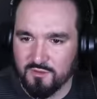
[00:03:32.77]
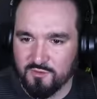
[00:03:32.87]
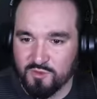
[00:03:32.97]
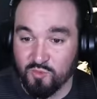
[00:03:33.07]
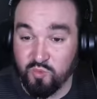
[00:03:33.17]

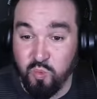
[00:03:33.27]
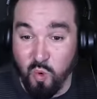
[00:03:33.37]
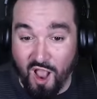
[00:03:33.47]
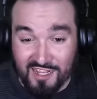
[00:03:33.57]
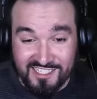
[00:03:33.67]

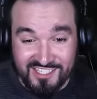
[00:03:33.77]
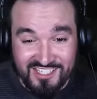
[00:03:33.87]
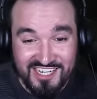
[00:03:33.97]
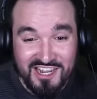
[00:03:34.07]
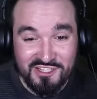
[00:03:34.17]
What?
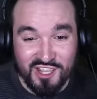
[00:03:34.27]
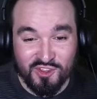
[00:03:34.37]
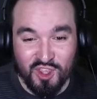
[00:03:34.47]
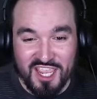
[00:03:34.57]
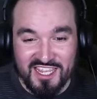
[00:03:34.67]
The
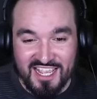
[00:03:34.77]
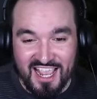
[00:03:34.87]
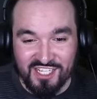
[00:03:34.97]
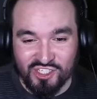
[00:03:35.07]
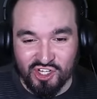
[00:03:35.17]
thing
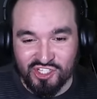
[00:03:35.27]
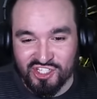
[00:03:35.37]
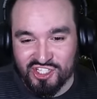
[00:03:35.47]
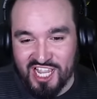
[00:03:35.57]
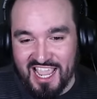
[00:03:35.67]
is just
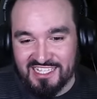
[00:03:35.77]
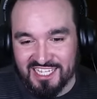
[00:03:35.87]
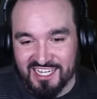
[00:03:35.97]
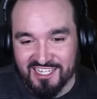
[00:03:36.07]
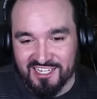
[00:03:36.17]

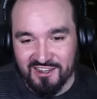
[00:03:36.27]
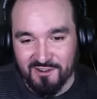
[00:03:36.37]
skating.